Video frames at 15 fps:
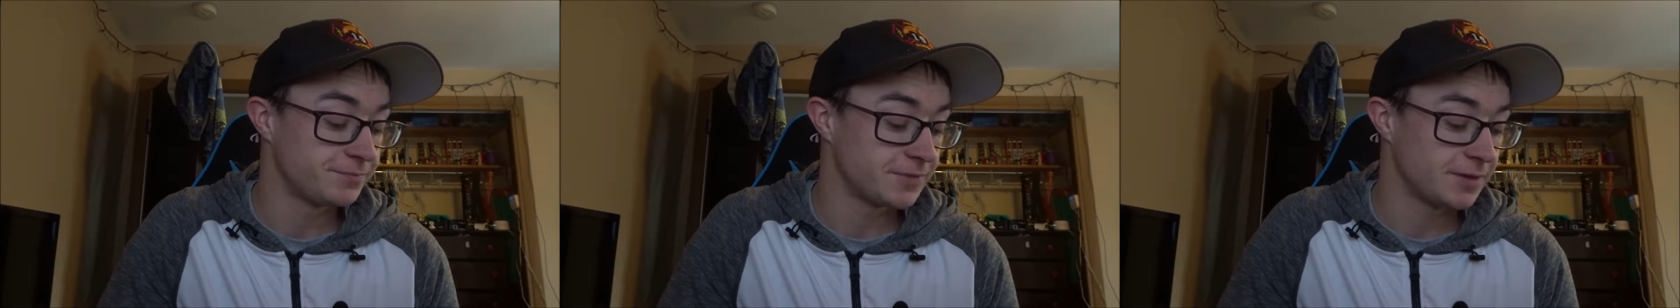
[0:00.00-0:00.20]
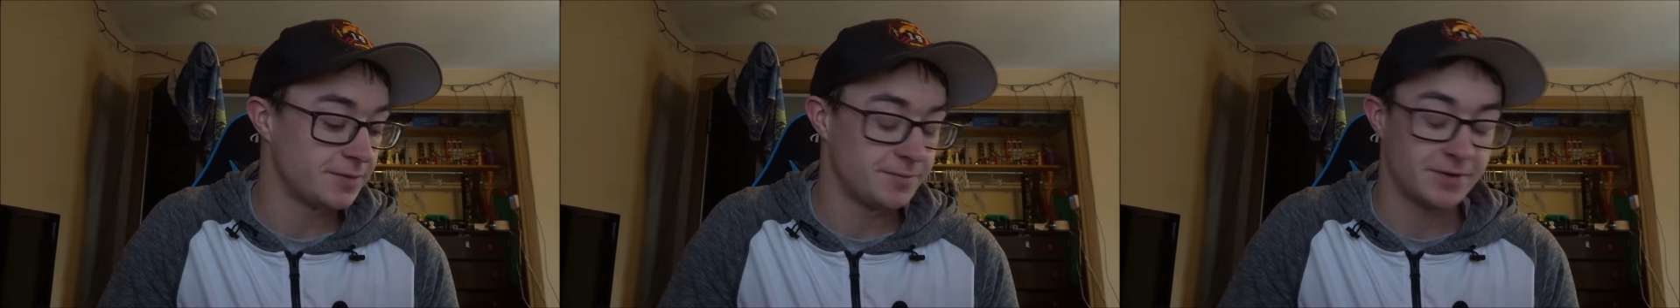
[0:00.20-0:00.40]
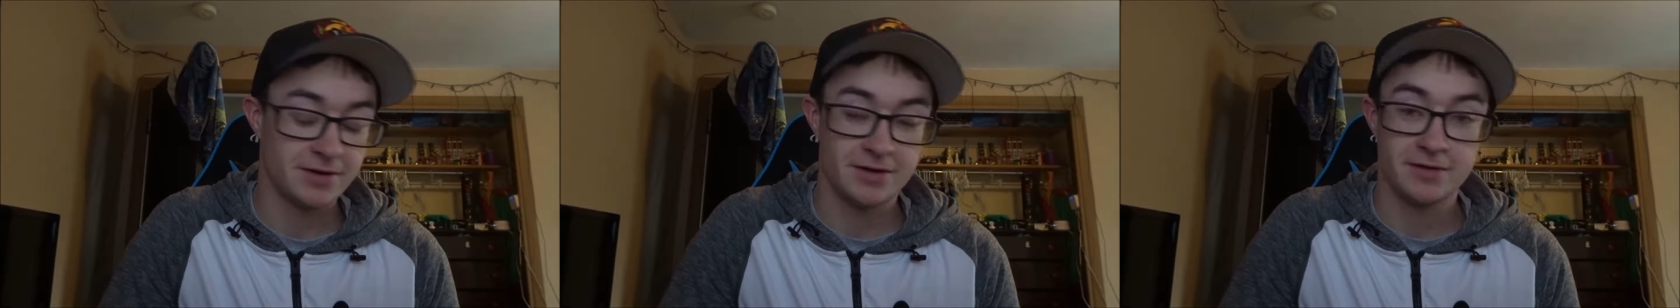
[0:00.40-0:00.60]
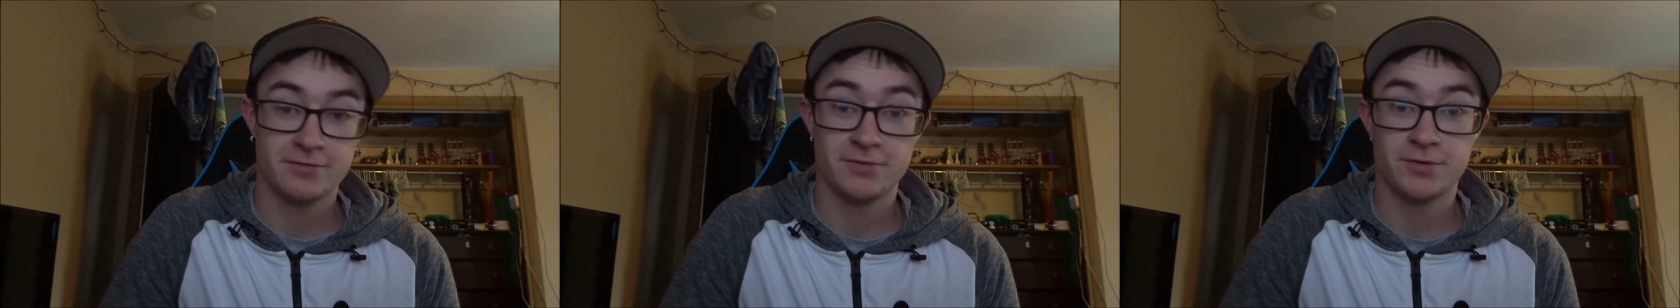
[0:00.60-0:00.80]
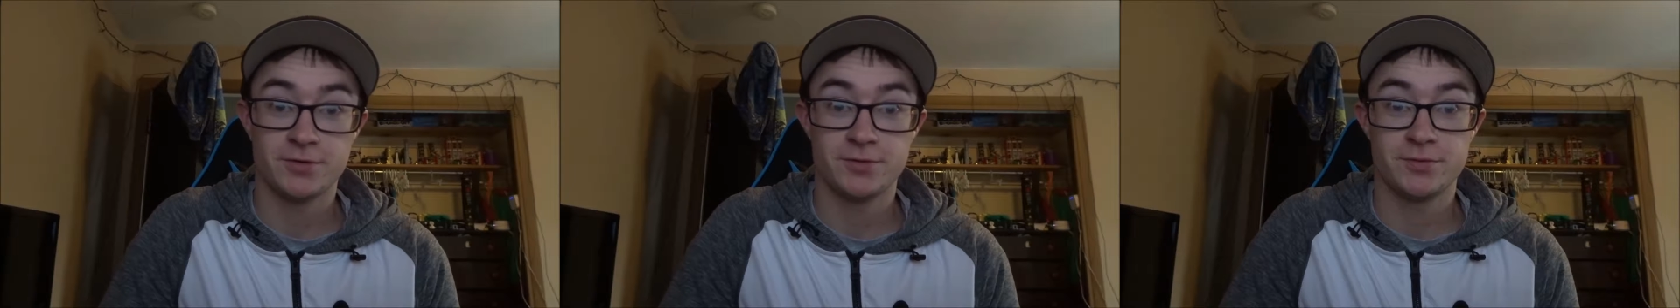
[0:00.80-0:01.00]
or my
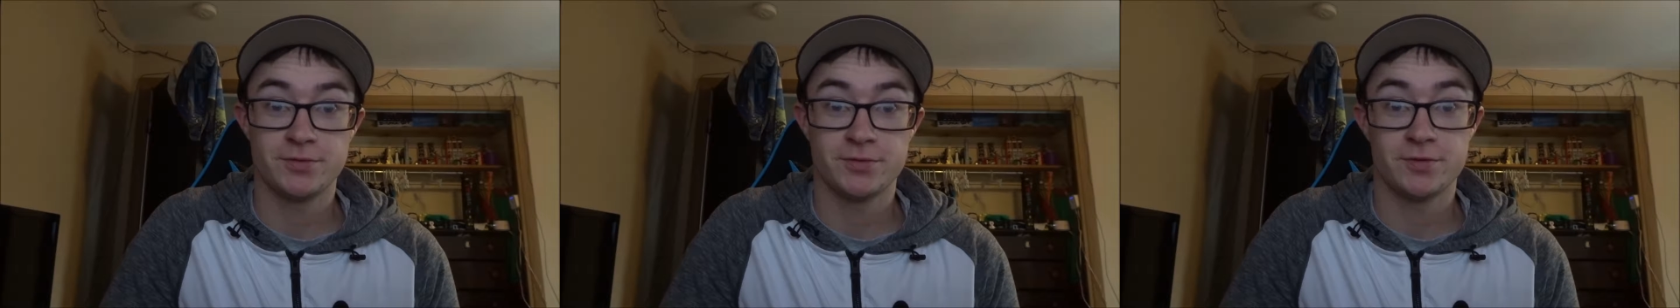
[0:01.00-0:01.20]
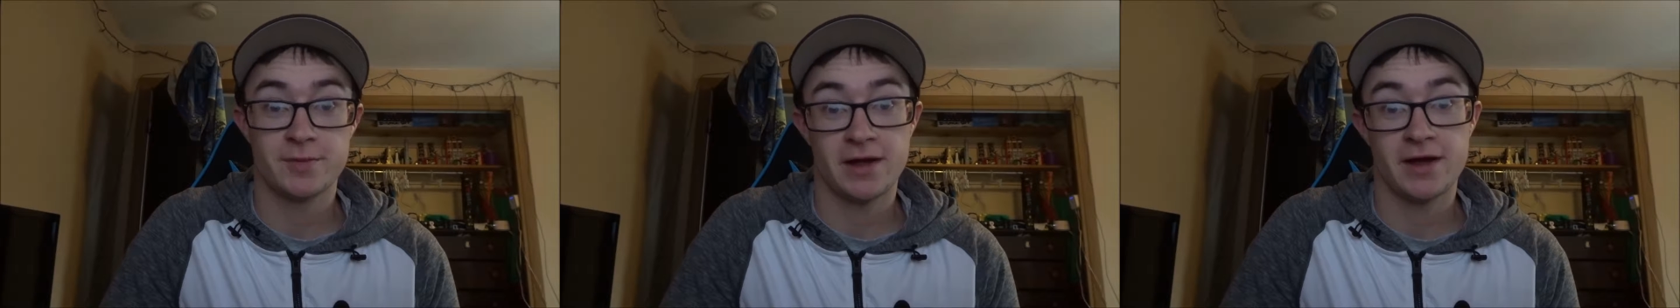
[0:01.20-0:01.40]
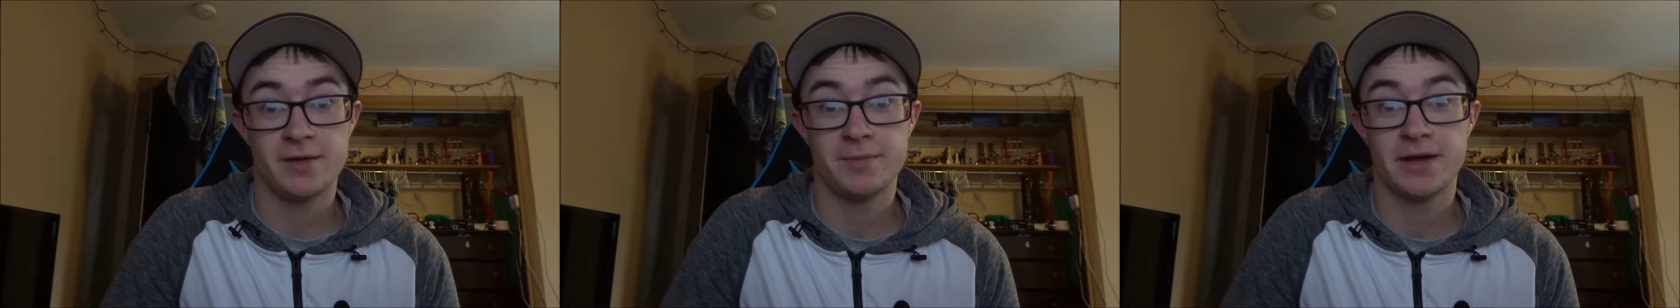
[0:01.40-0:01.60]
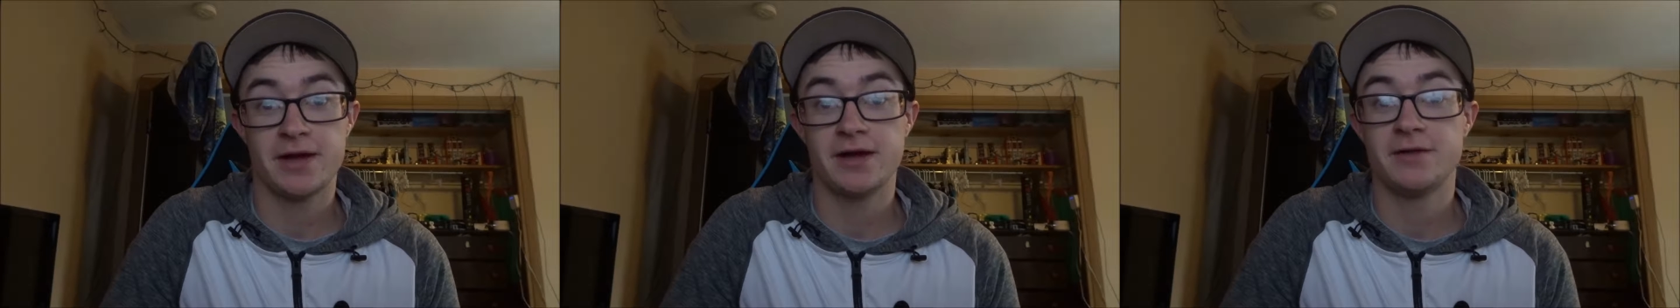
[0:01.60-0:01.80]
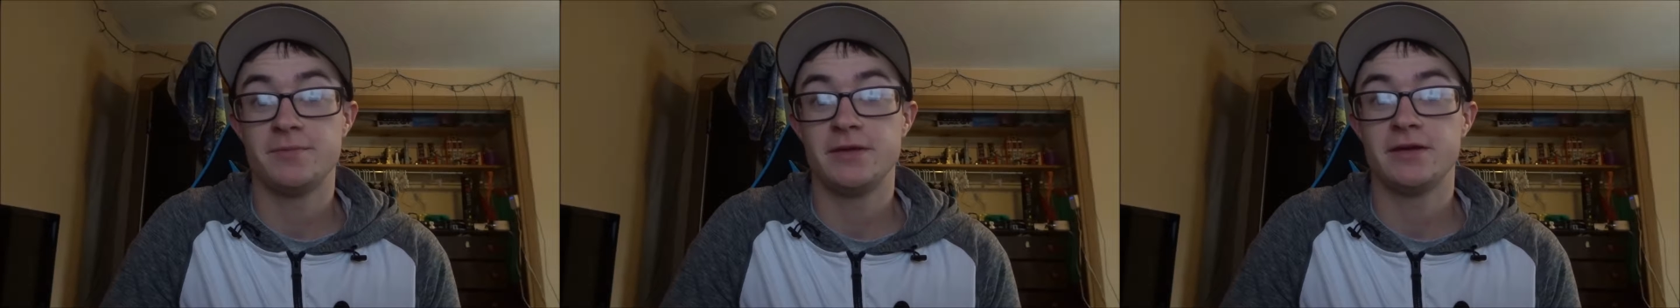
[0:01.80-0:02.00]
phone or my
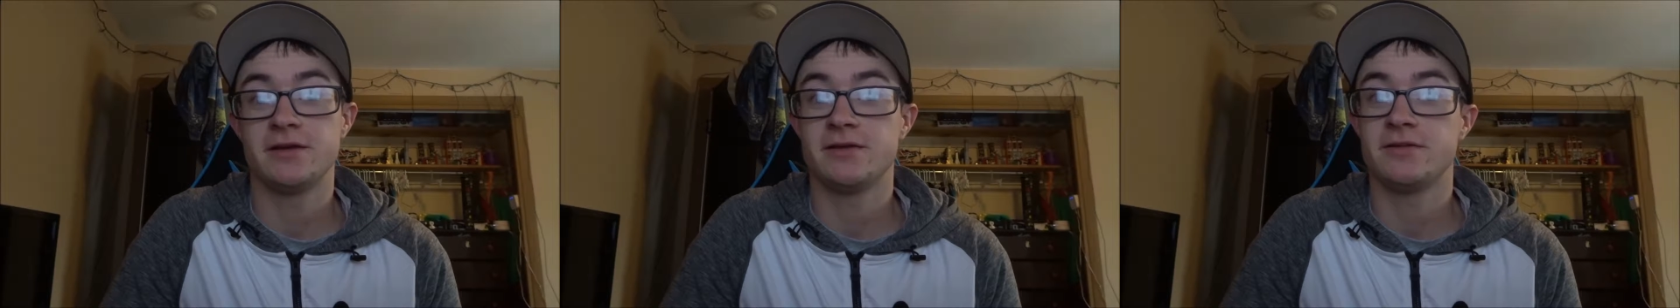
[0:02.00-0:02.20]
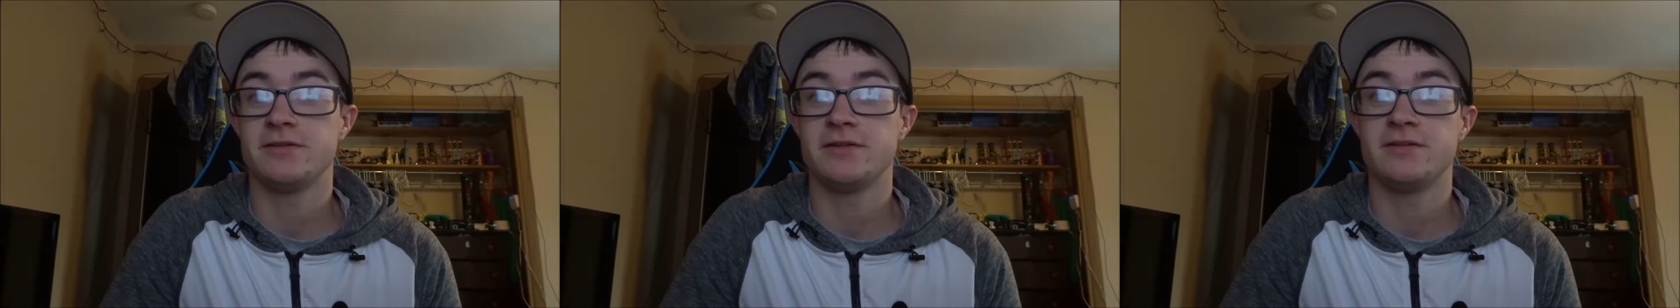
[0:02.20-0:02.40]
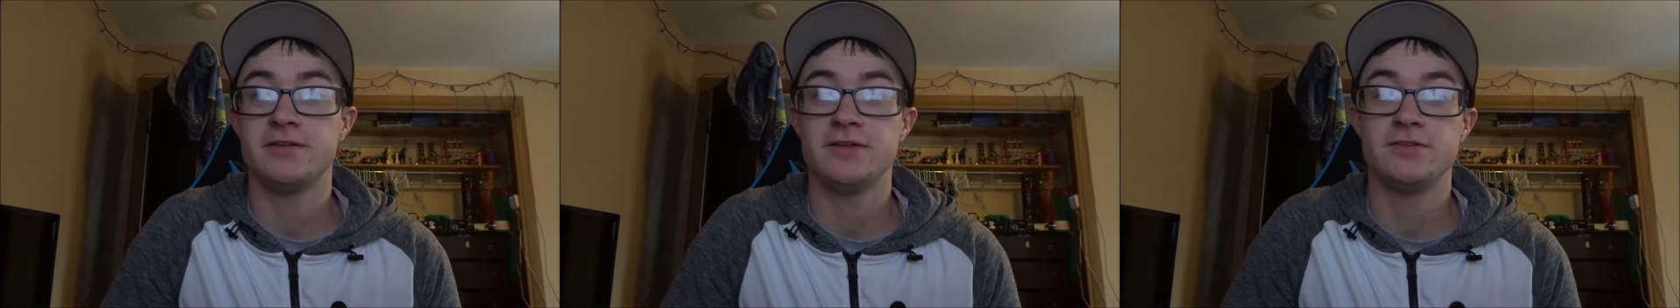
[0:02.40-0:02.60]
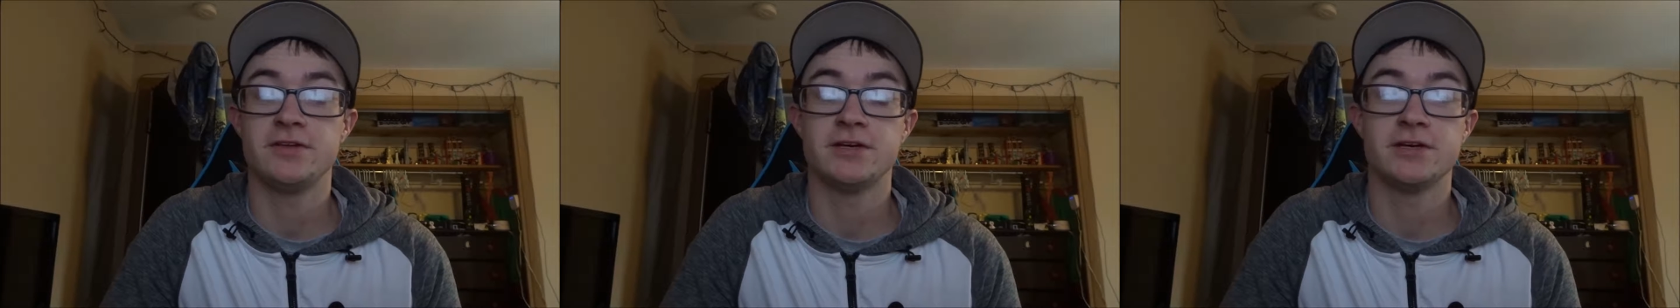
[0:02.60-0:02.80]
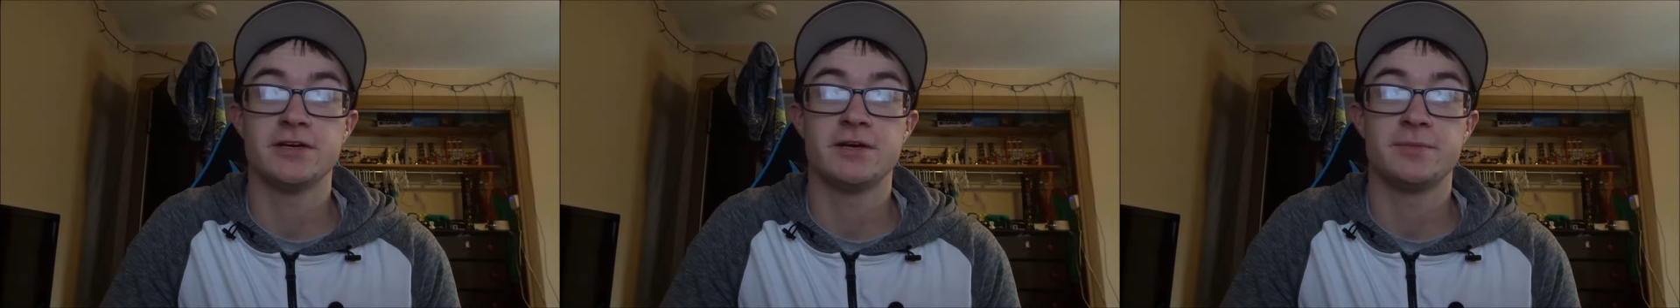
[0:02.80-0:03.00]
iPad because it's
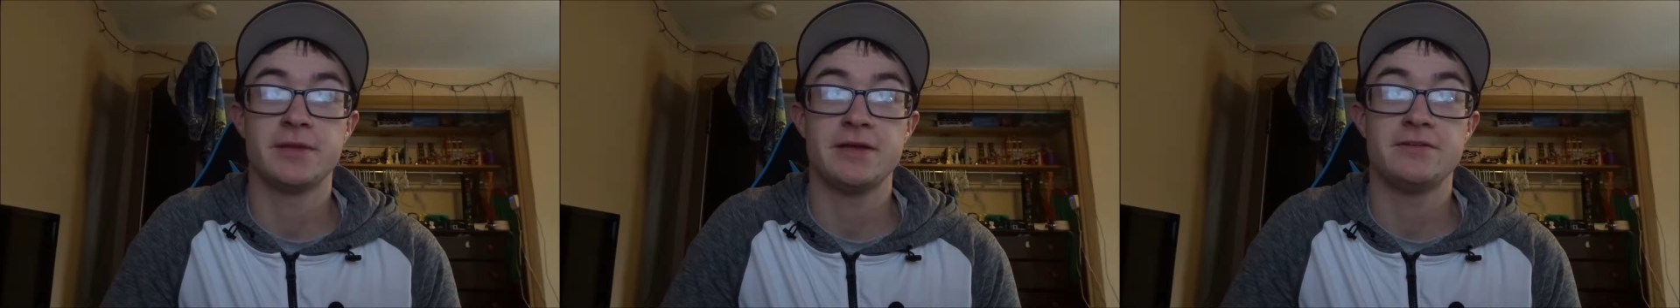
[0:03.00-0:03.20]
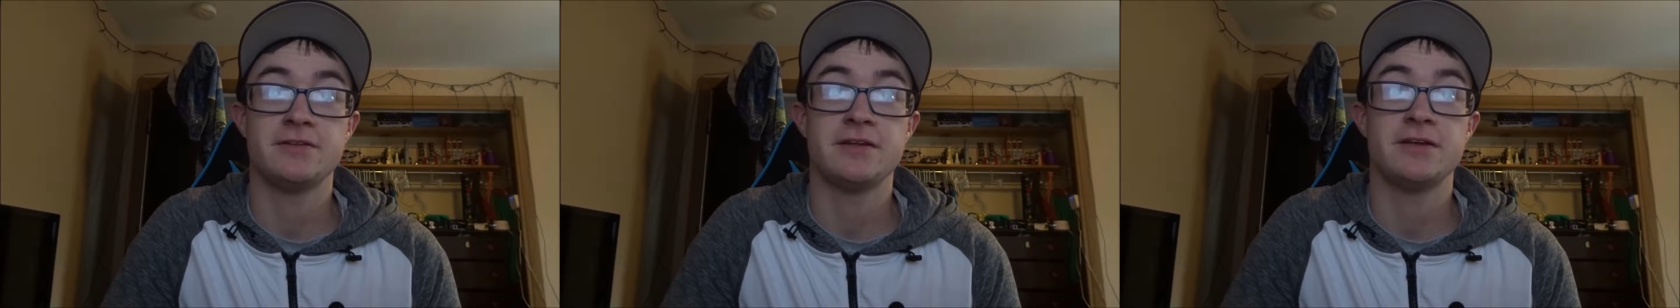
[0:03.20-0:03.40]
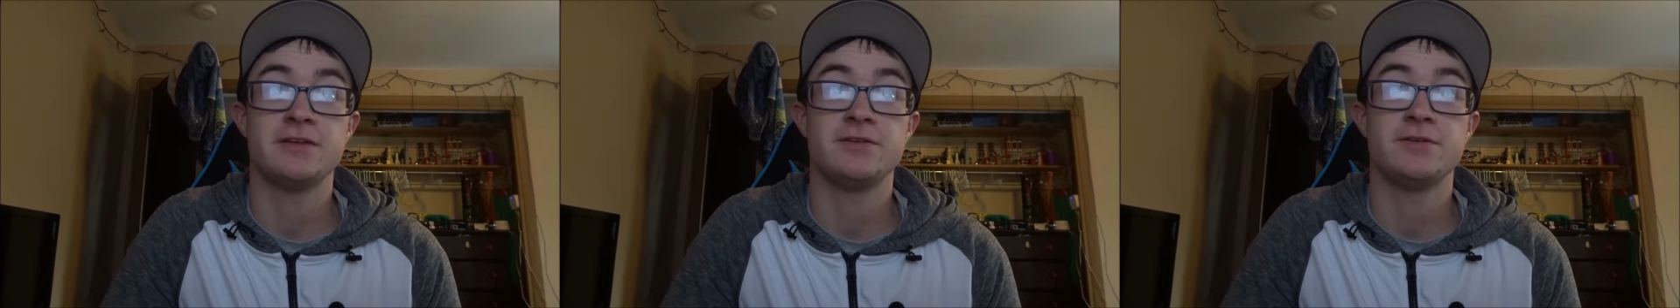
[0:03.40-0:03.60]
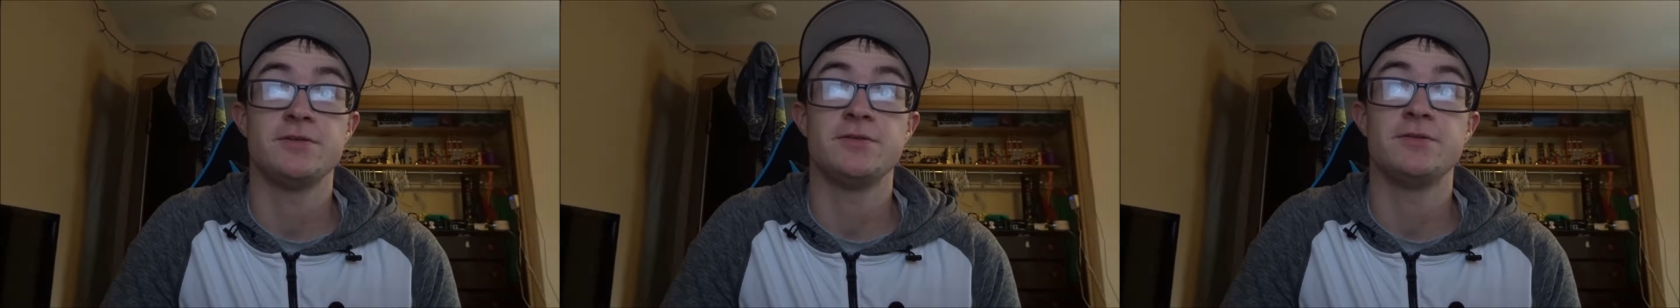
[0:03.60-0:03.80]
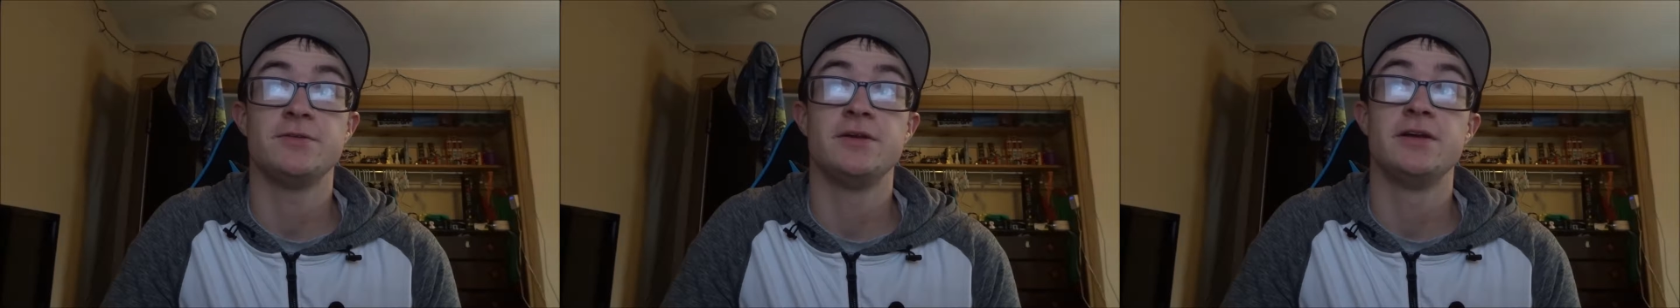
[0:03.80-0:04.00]
easier and I'm lazy
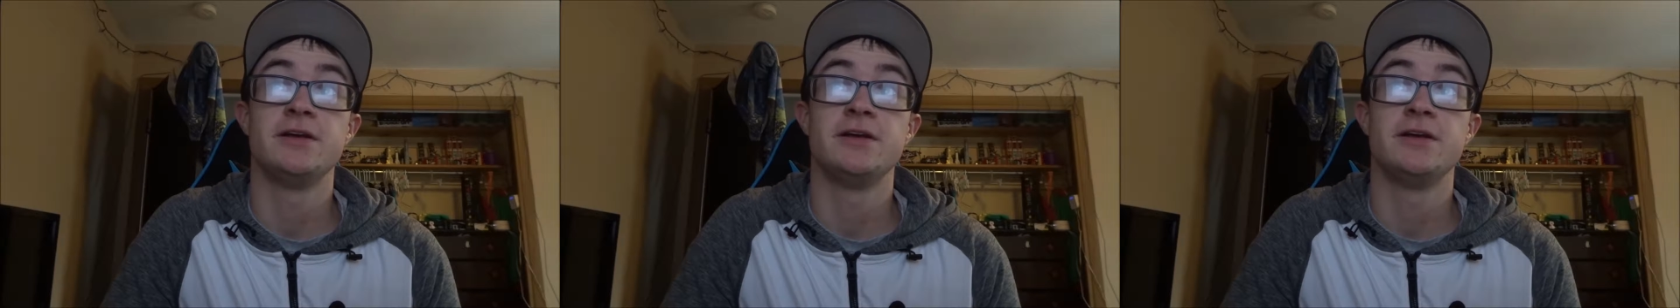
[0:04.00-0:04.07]
to